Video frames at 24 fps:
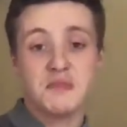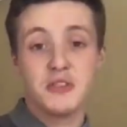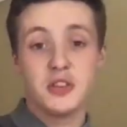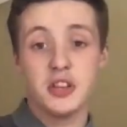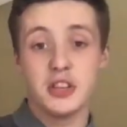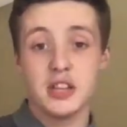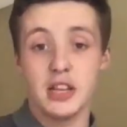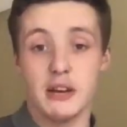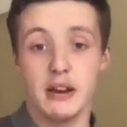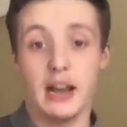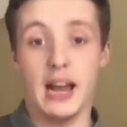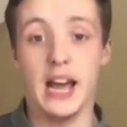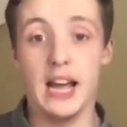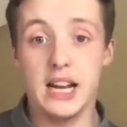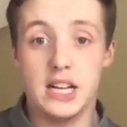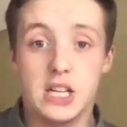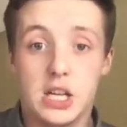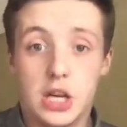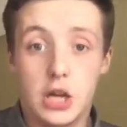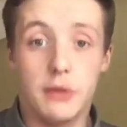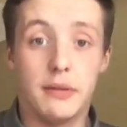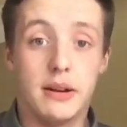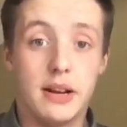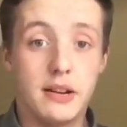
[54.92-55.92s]
turns out I had
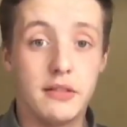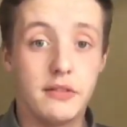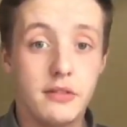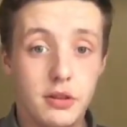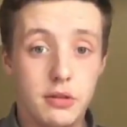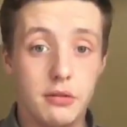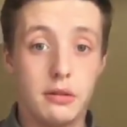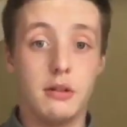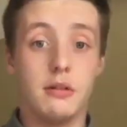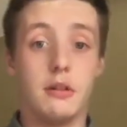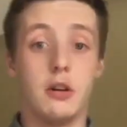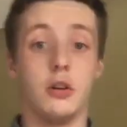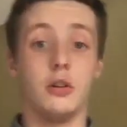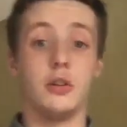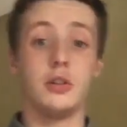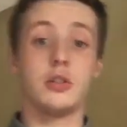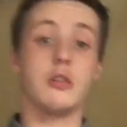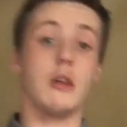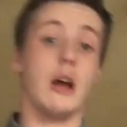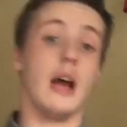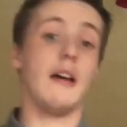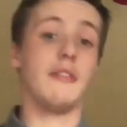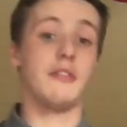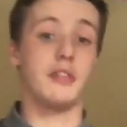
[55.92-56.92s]
to go in to enroll.
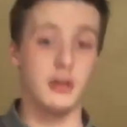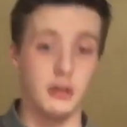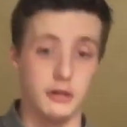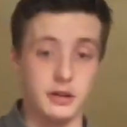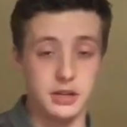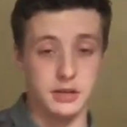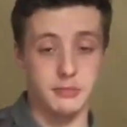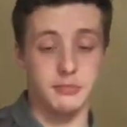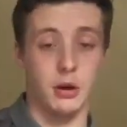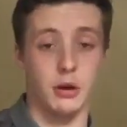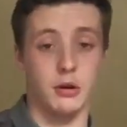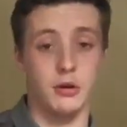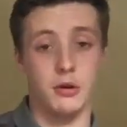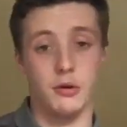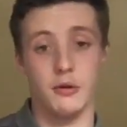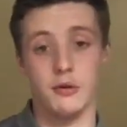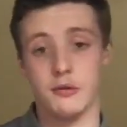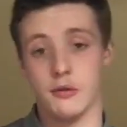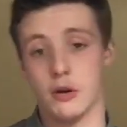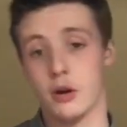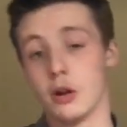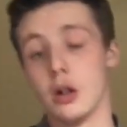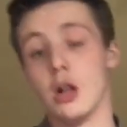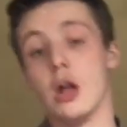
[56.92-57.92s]
So I have to go in tomorrow to
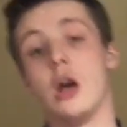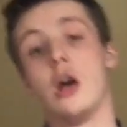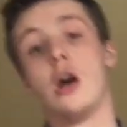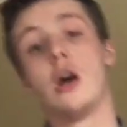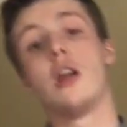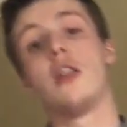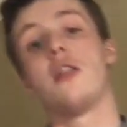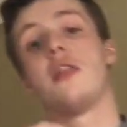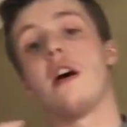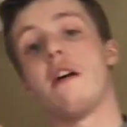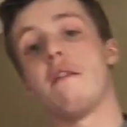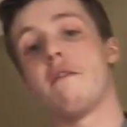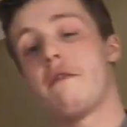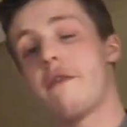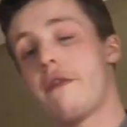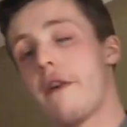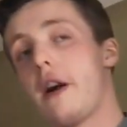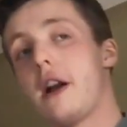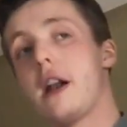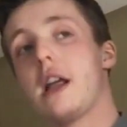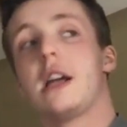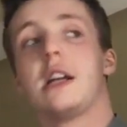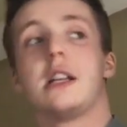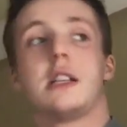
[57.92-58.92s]
enroll. Then
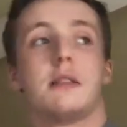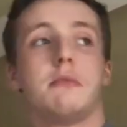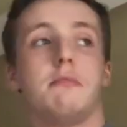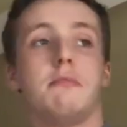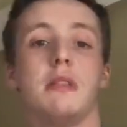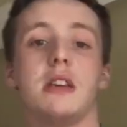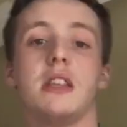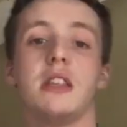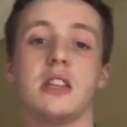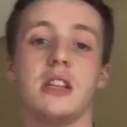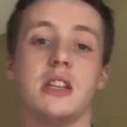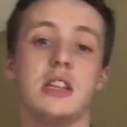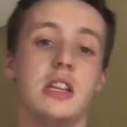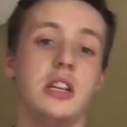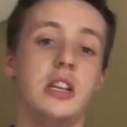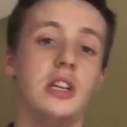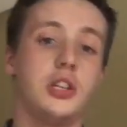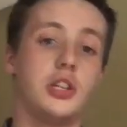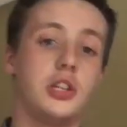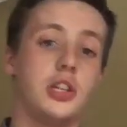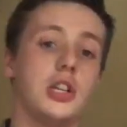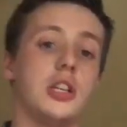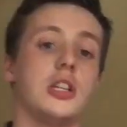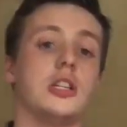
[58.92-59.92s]
Friday it's meet the
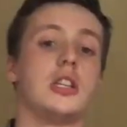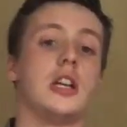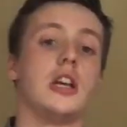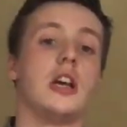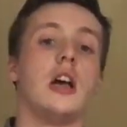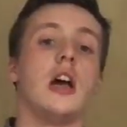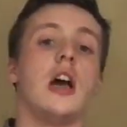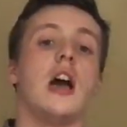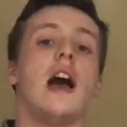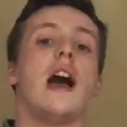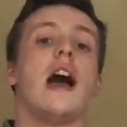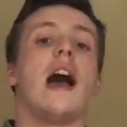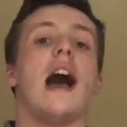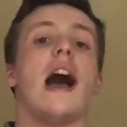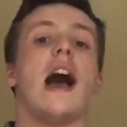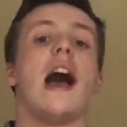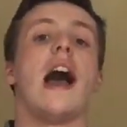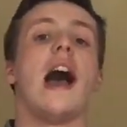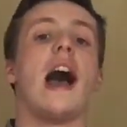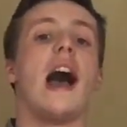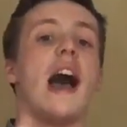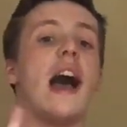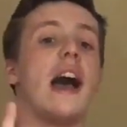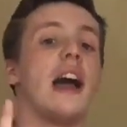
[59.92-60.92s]
teachers,
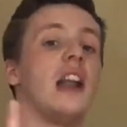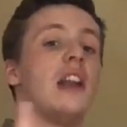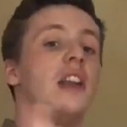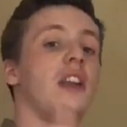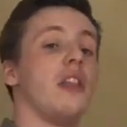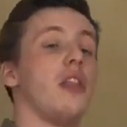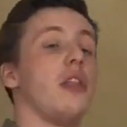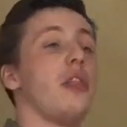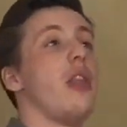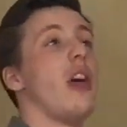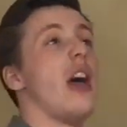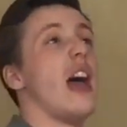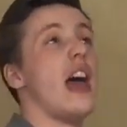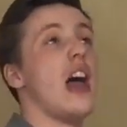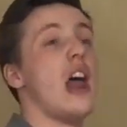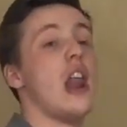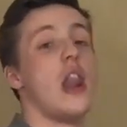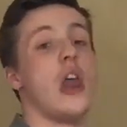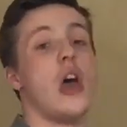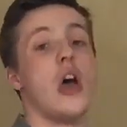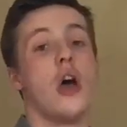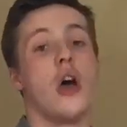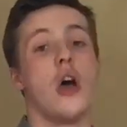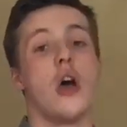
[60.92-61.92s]
and
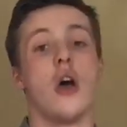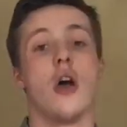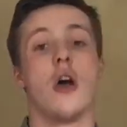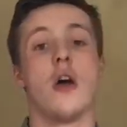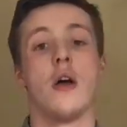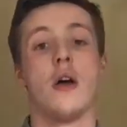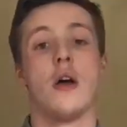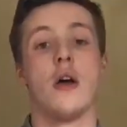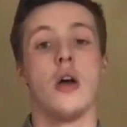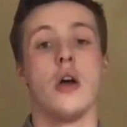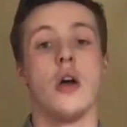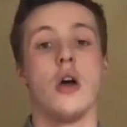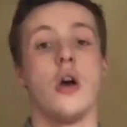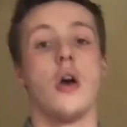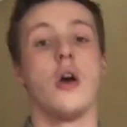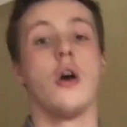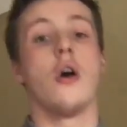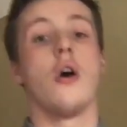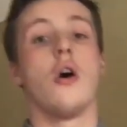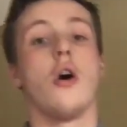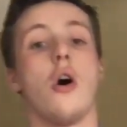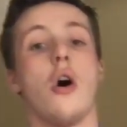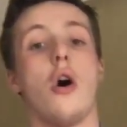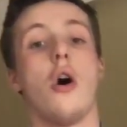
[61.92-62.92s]
then
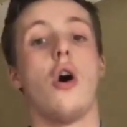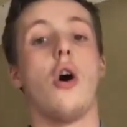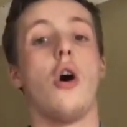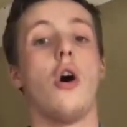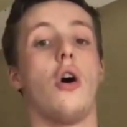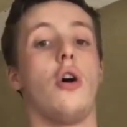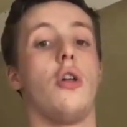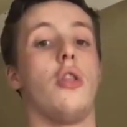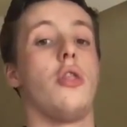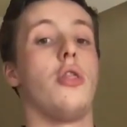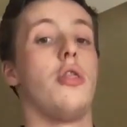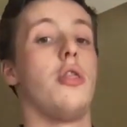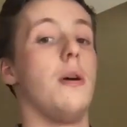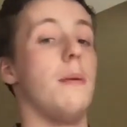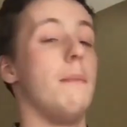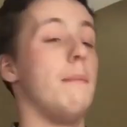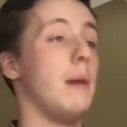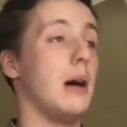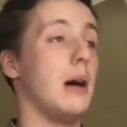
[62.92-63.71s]
on the